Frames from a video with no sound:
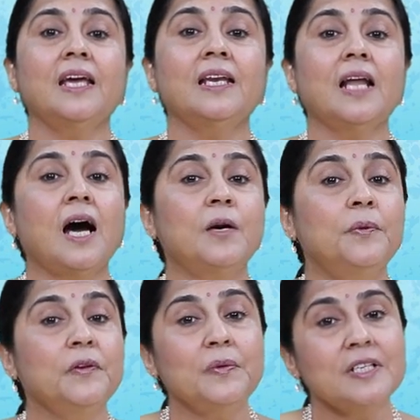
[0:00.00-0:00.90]
In our
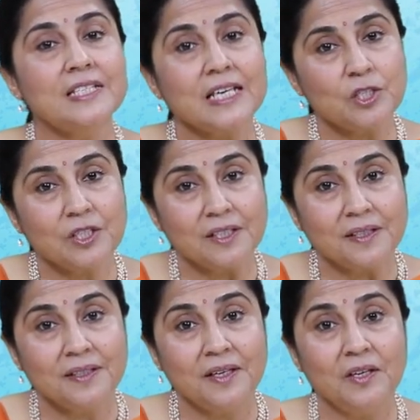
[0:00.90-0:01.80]
previous session,
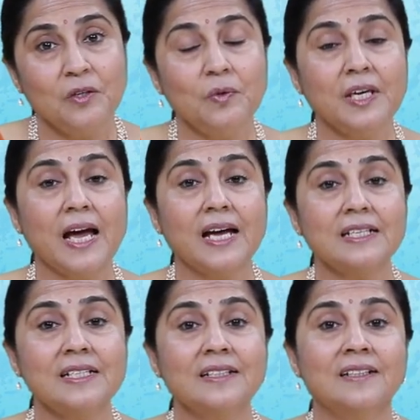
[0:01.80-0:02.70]
we
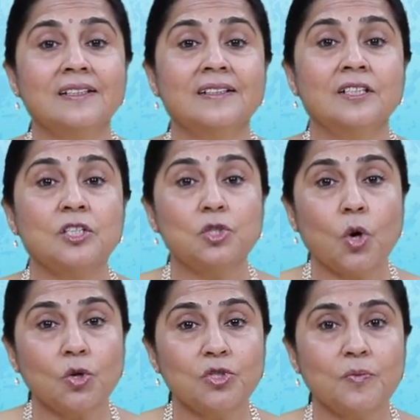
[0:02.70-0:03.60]
had
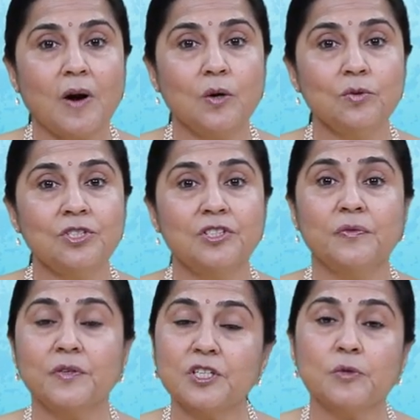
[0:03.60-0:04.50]
talked about the
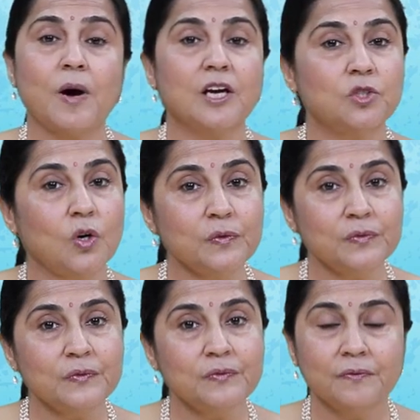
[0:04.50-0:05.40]
first part
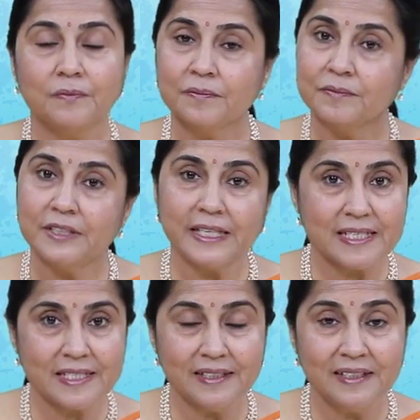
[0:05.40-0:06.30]
of the
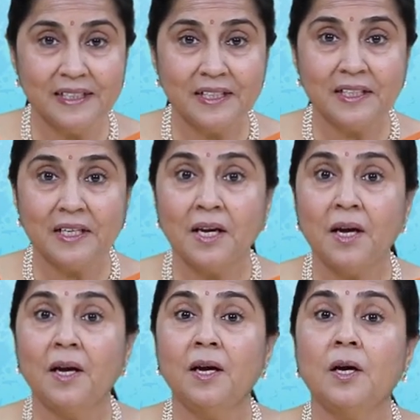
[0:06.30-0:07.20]
lesson.
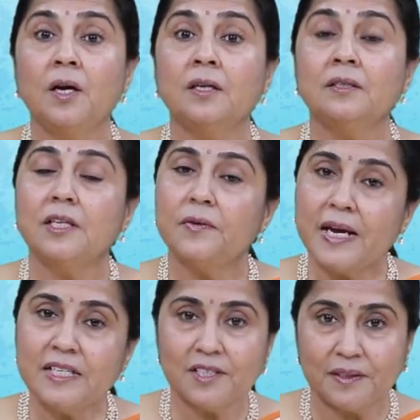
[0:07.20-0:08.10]
The
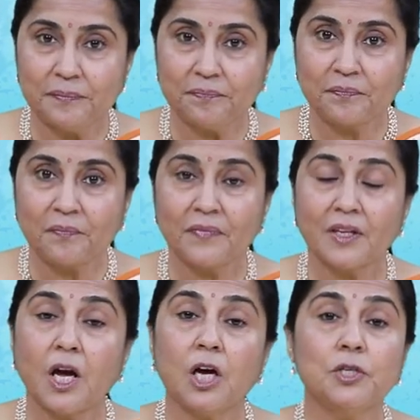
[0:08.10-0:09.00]
writer,
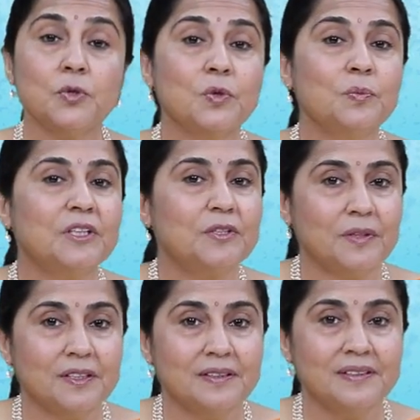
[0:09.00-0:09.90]
Ashok
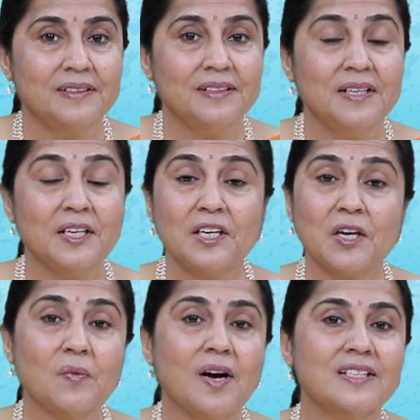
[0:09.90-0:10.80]
Mitran,
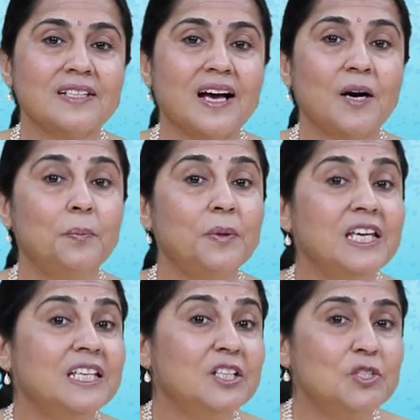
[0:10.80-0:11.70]
gave us a
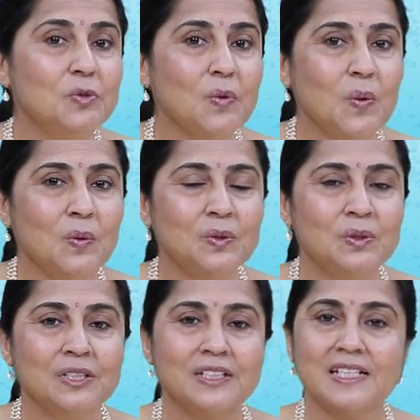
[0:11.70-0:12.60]
peek into
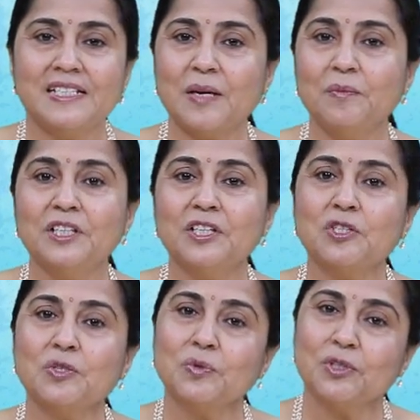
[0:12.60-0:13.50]
the Gemini
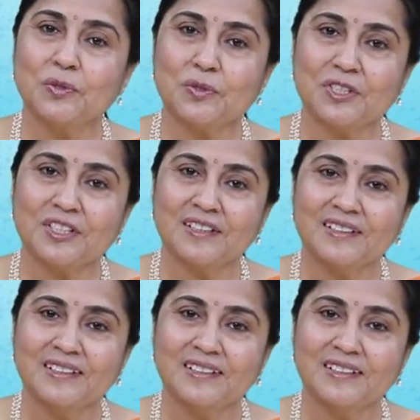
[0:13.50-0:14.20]
Studios.